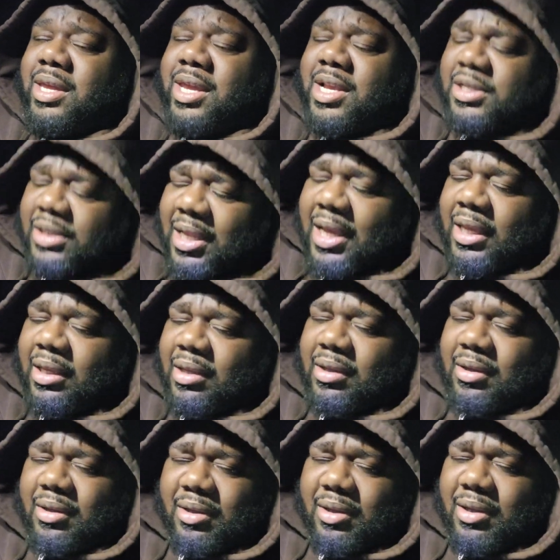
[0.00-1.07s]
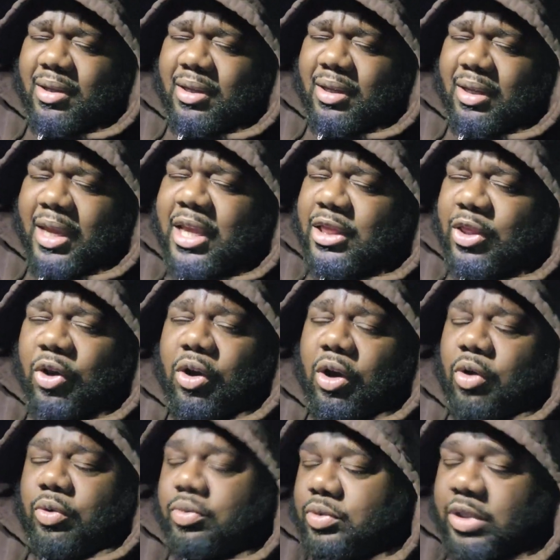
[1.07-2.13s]
It's like he thought,
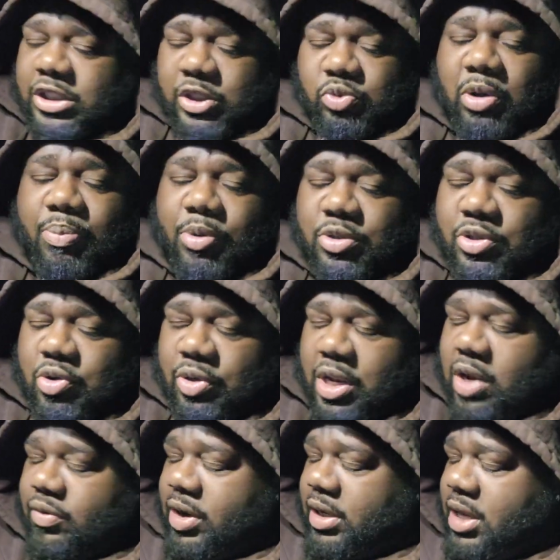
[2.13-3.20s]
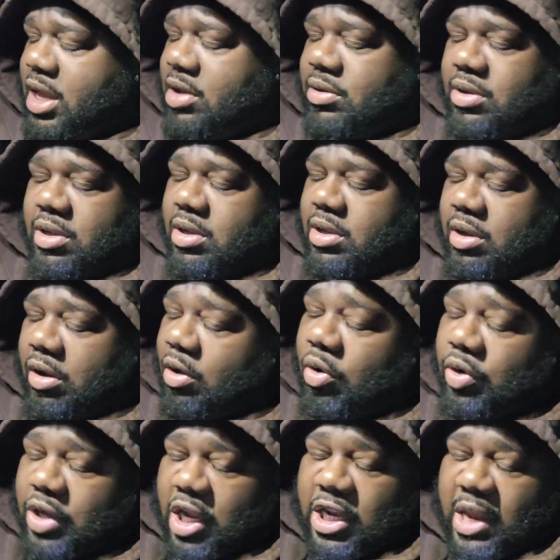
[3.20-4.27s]
oh, this one supposed to go down right now?
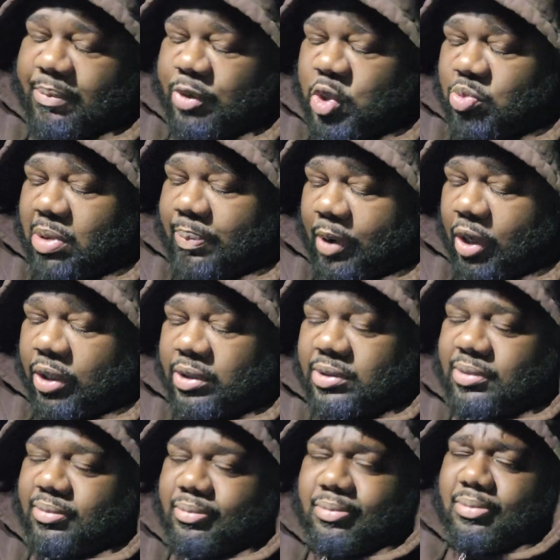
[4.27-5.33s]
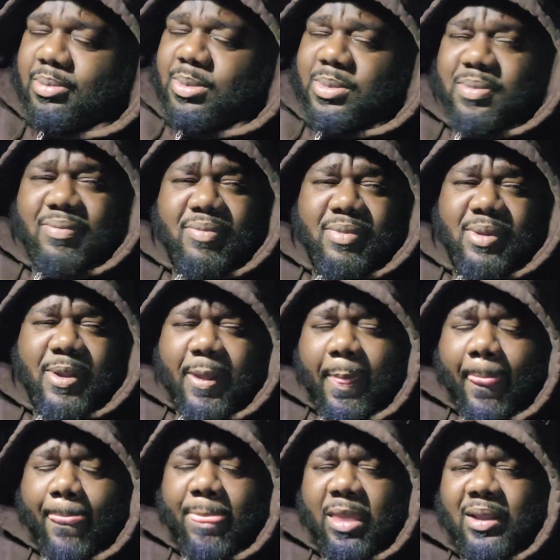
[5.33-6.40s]
Okay, let me do my part.
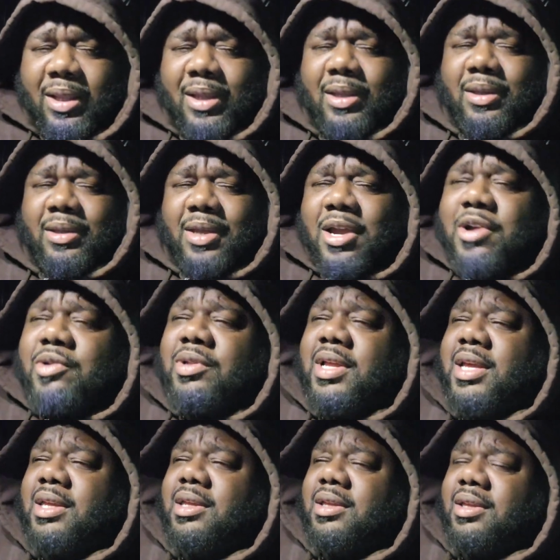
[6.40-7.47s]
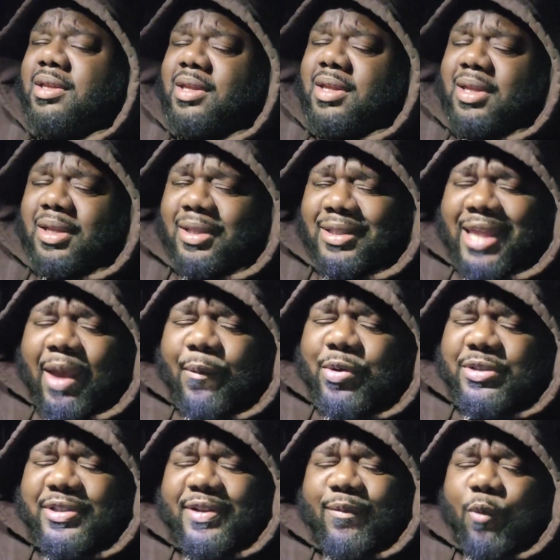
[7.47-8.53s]
Like, yo, like, that
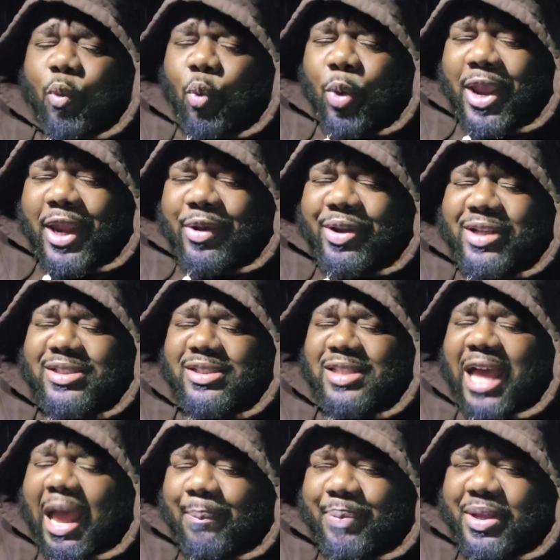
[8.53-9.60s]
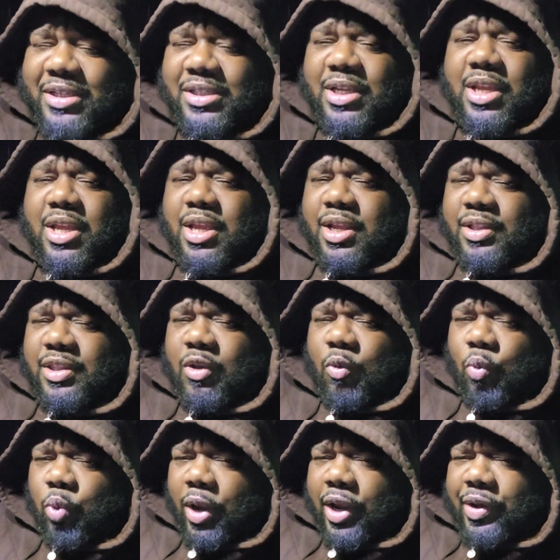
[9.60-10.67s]
was the weirdest stoppage, the
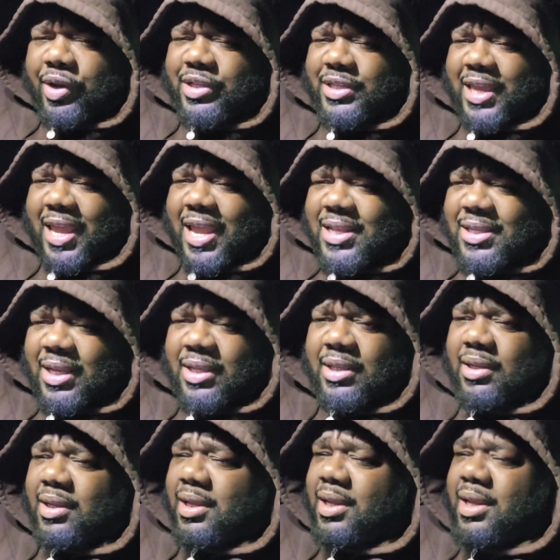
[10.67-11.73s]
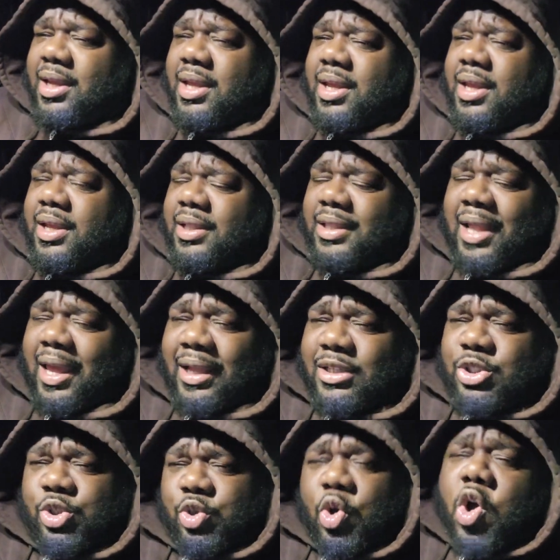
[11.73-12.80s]
weirdest ending.
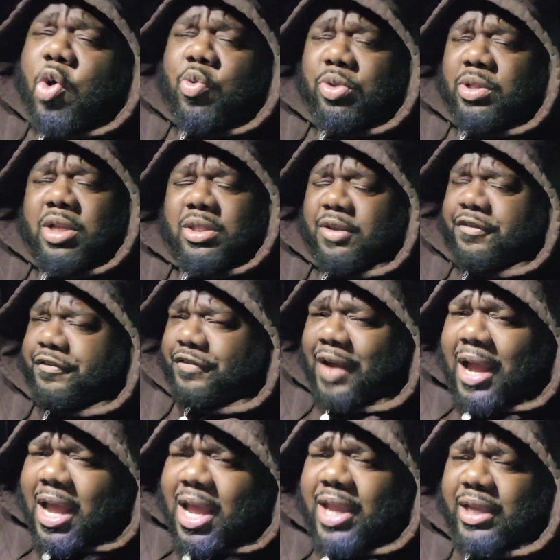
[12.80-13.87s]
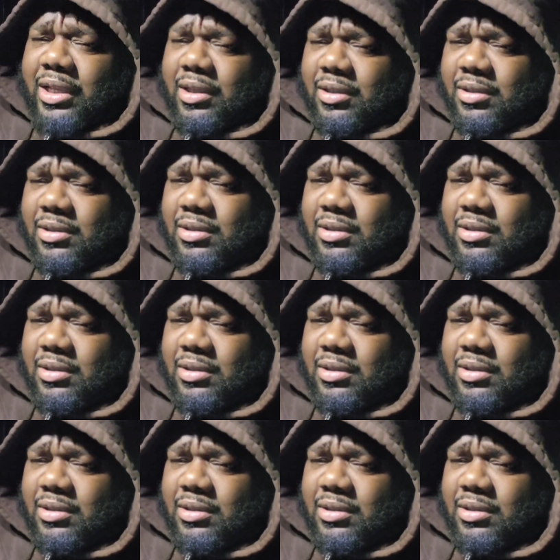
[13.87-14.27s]
Shawn looked fine.